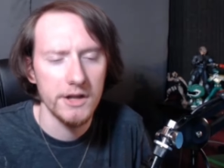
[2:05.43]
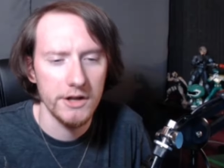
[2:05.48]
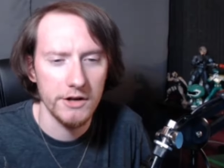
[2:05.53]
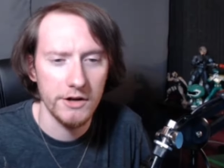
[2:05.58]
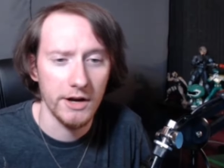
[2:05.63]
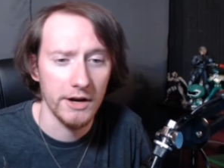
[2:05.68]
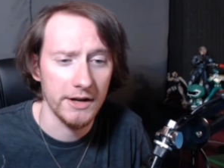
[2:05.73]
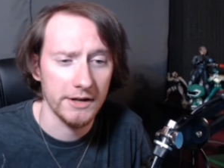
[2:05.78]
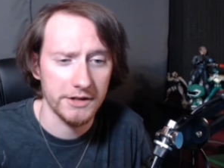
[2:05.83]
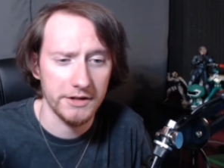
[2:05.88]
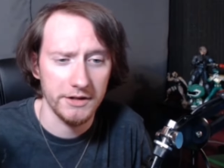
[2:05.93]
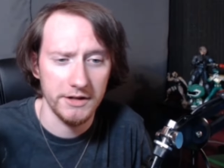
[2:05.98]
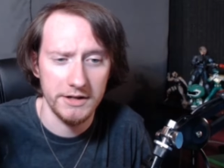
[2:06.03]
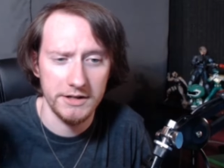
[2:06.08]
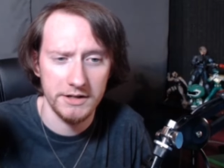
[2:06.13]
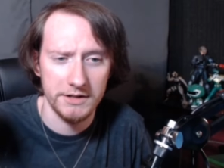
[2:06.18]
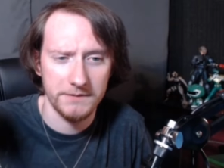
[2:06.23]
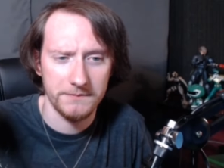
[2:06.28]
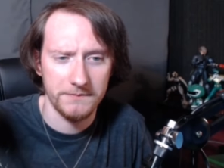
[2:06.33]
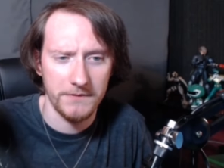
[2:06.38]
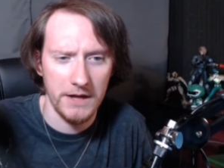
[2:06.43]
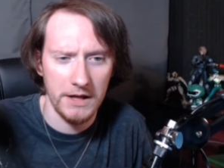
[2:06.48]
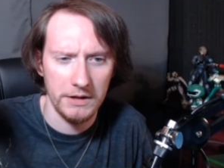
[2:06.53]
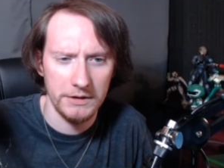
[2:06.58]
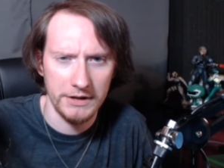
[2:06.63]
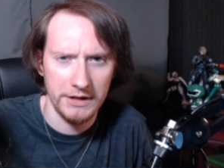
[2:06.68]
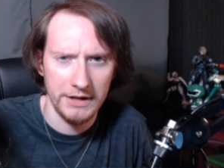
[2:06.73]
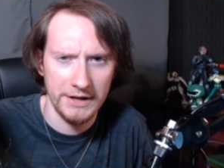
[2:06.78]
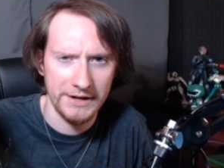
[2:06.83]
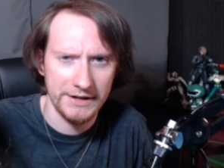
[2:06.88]
You can actually just
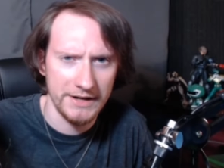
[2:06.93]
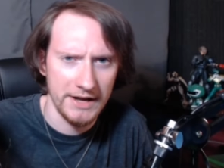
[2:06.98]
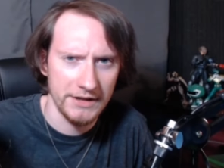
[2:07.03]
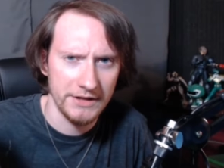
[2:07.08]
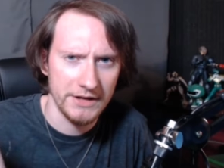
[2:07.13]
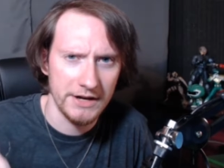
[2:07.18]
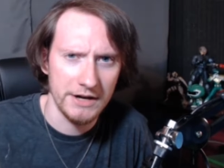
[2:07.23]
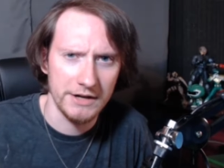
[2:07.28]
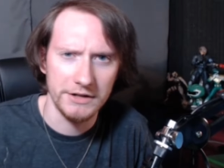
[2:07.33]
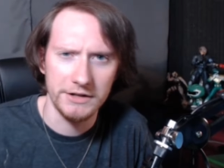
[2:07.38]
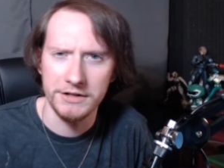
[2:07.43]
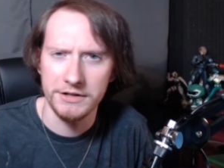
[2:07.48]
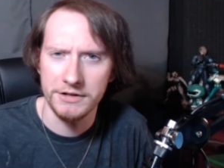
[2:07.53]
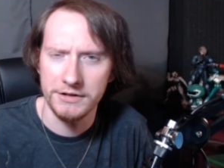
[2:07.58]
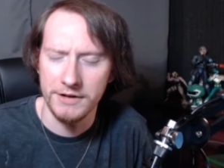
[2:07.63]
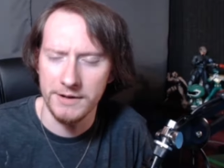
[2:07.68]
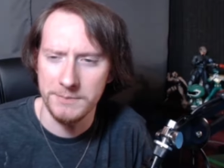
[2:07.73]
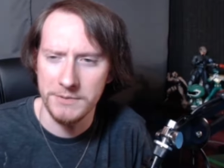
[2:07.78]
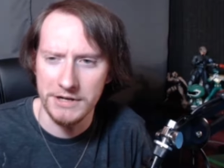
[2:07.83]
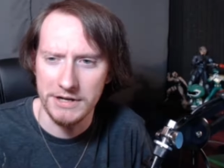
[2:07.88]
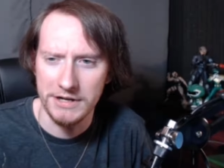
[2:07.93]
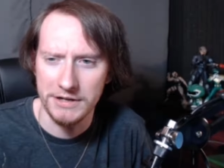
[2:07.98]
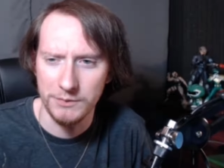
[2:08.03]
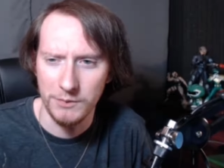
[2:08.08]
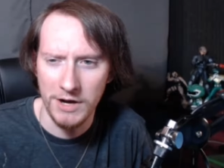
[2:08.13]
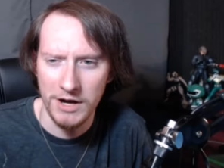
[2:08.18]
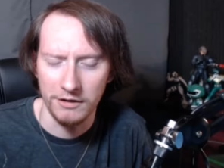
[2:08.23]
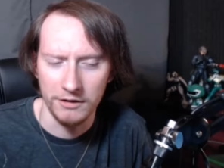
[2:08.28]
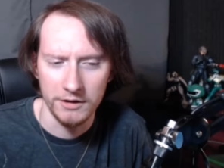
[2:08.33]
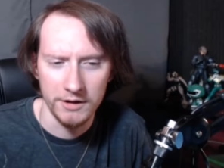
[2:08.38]
follow the link down there in the description as
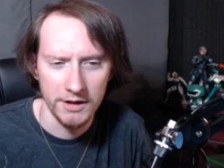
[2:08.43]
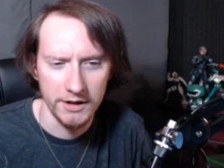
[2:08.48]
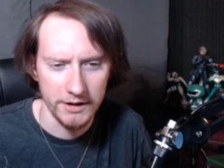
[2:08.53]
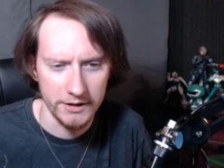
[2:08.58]
well.